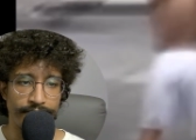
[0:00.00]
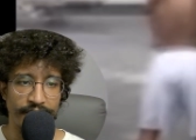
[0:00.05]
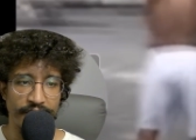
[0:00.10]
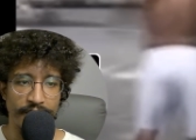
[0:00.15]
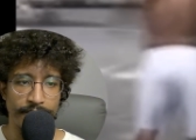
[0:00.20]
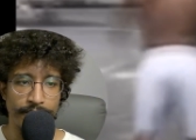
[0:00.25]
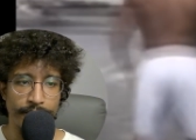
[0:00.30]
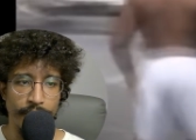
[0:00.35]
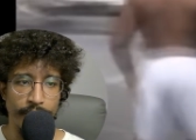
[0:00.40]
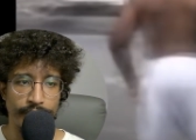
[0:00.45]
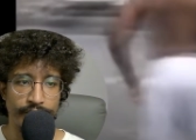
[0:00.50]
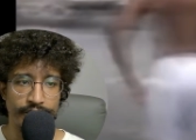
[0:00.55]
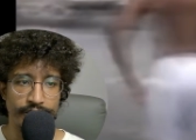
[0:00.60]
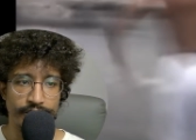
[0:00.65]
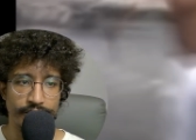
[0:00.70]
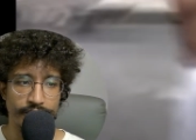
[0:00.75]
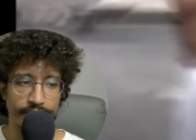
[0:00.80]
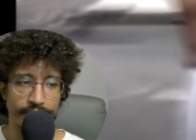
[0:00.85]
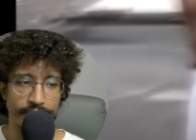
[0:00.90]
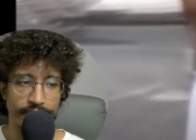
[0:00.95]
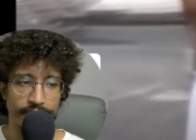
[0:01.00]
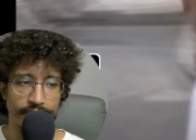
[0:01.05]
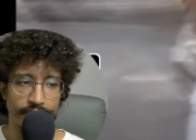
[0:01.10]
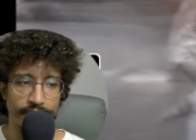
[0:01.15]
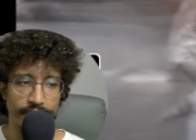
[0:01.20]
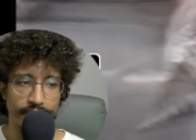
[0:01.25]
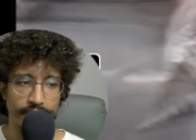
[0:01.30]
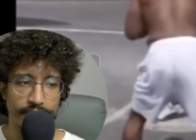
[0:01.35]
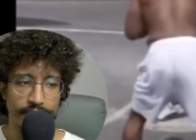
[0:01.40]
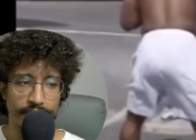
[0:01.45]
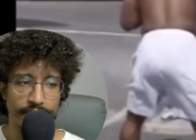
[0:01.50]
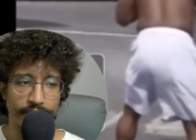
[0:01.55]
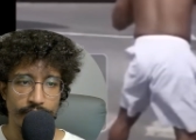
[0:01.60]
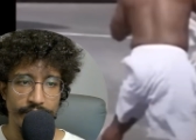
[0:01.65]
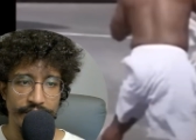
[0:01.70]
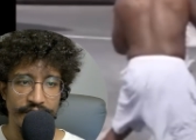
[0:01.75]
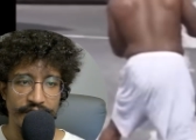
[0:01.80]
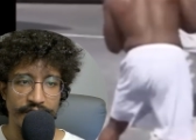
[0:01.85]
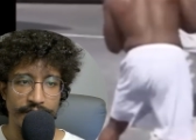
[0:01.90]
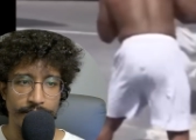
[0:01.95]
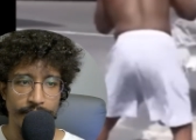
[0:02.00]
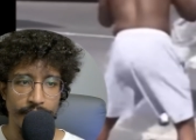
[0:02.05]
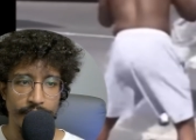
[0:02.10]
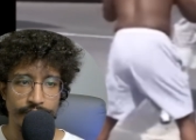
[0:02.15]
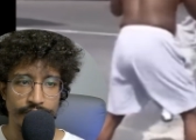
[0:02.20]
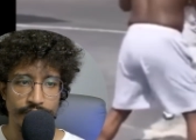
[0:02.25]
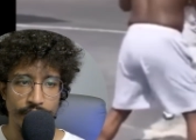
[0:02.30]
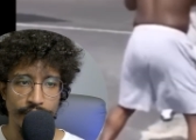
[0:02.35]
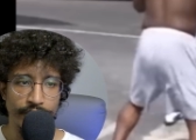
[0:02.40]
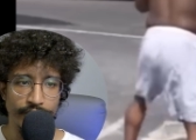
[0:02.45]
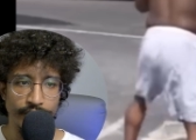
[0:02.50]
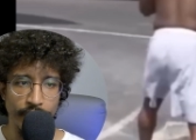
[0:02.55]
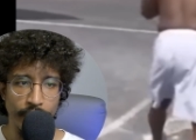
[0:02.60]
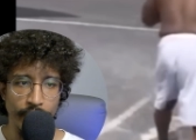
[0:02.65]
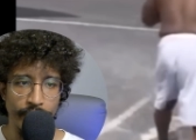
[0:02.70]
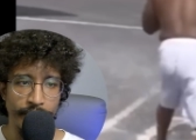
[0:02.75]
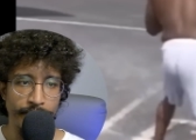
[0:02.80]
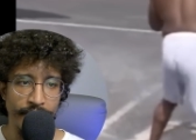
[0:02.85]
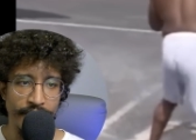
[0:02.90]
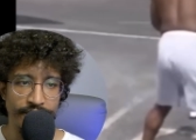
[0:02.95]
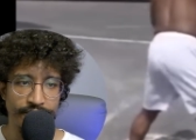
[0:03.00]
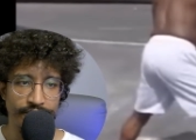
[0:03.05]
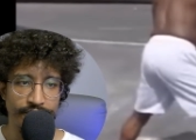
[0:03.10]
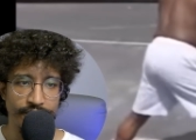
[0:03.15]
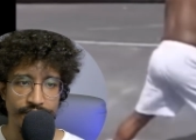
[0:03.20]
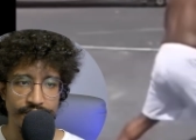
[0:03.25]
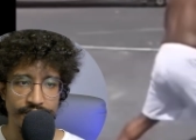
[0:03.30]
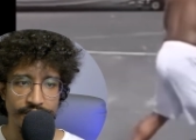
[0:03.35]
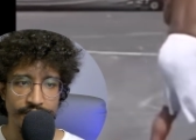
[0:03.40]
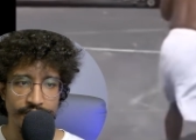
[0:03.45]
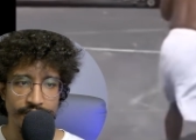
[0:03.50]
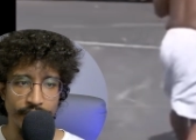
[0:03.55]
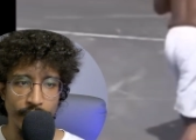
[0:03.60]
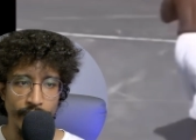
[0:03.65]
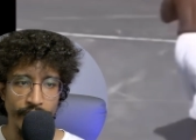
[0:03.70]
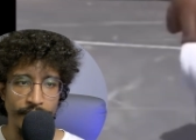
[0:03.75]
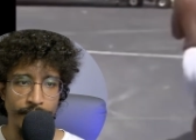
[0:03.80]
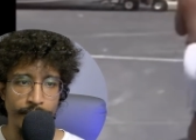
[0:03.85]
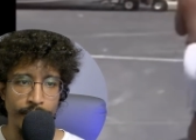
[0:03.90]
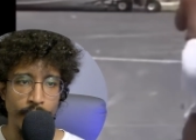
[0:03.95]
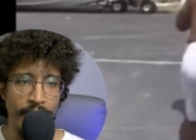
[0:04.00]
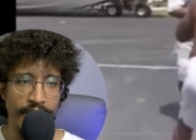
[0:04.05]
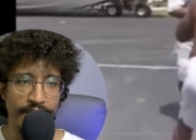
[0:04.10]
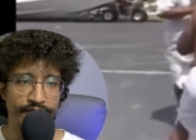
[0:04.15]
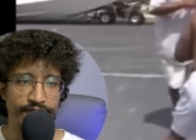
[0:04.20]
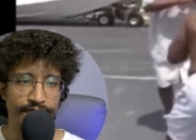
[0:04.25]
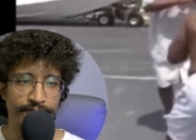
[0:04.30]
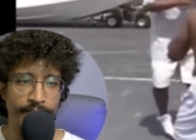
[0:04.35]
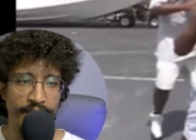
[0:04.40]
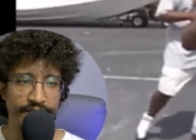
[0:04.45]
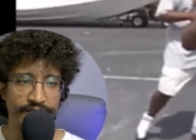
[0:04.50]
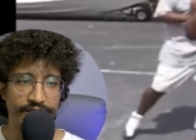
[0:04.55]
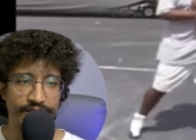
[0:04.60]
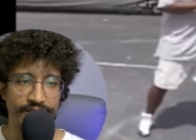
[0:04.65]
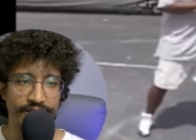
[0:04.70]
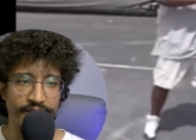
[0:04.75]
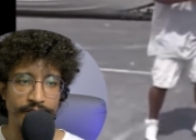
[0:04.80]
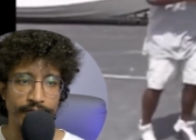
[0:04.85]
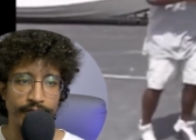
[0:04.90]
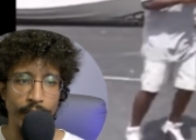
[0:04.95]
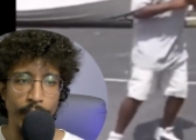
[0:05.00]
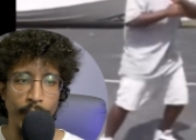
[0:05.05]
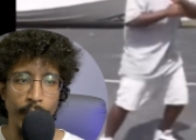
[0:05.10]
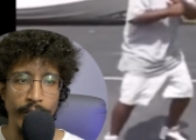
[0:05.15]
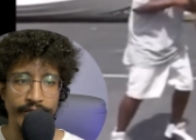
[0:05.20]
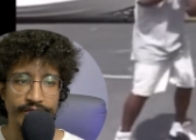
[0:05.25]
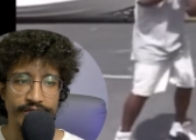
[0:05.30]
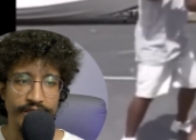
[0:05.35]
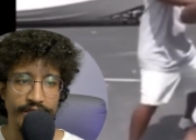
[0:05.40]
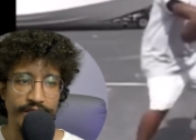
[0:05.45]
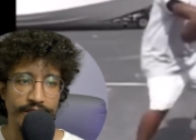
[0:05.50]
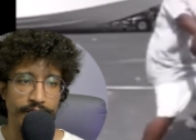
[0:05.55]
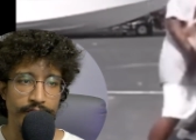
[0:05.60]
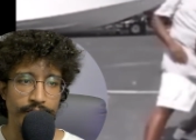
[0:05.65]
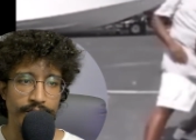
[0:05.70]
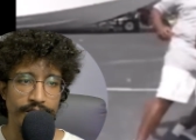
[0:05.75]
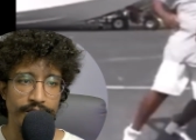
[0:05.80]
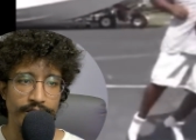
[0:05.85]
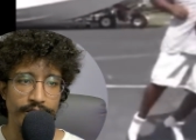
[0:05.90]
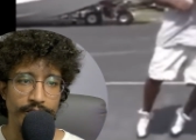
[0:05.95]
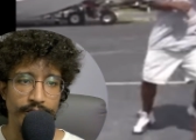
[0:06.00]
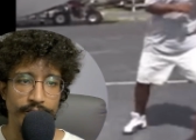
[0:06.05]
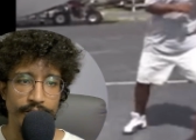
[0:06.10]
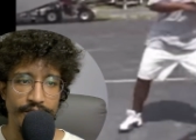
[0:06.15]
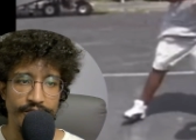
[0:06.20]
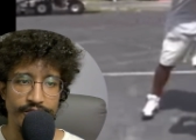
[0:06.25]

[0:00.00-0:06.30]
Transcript: Kimbo is when Kimbo started throwing punches, he's throwing a barrage of punches here. The worst thing that you can do is